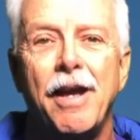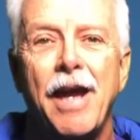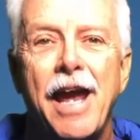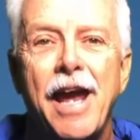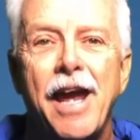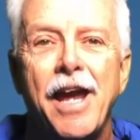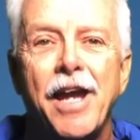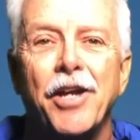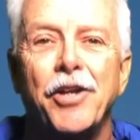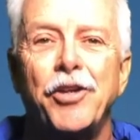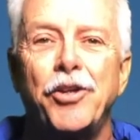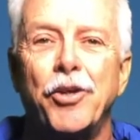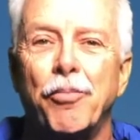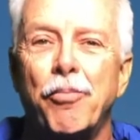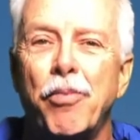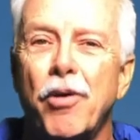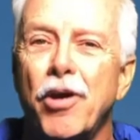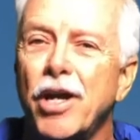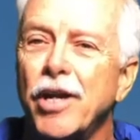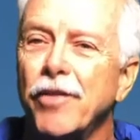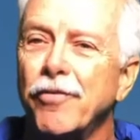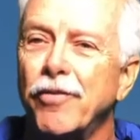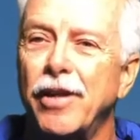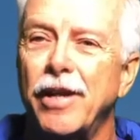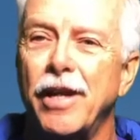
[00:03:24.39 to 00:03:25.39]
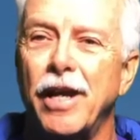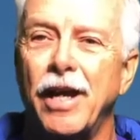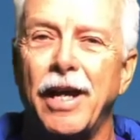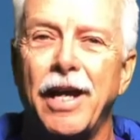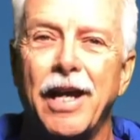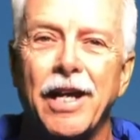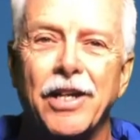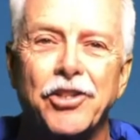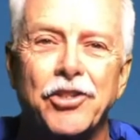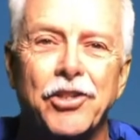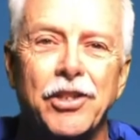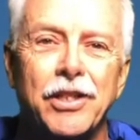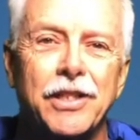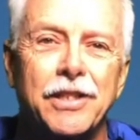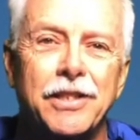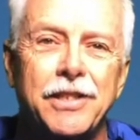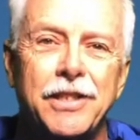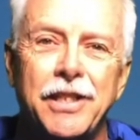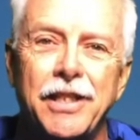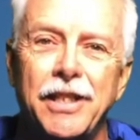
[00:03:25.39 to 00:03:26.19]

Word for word: And you're part of an excellent